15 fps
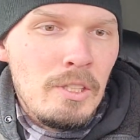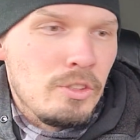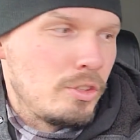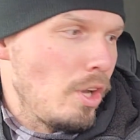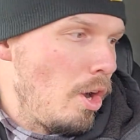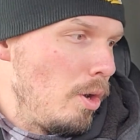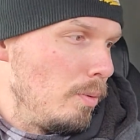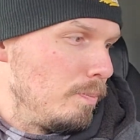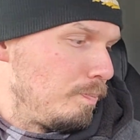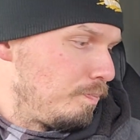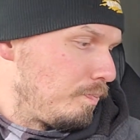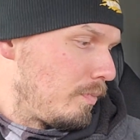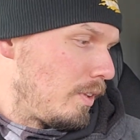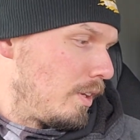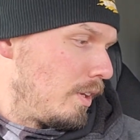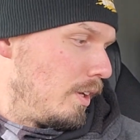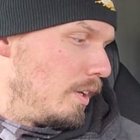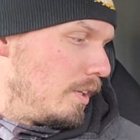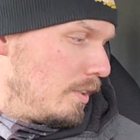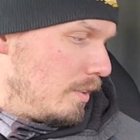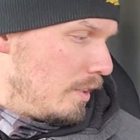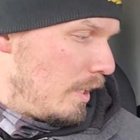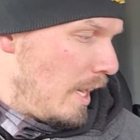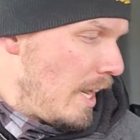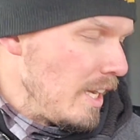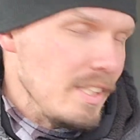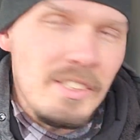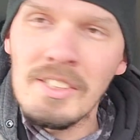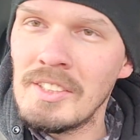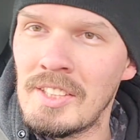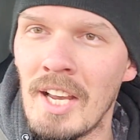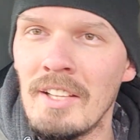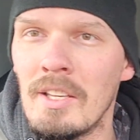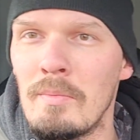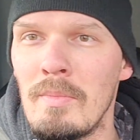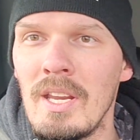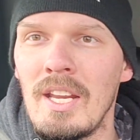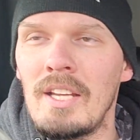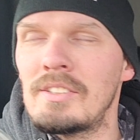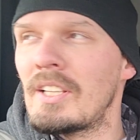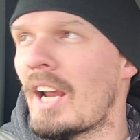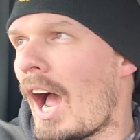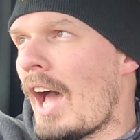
So... He's telling me, he's like,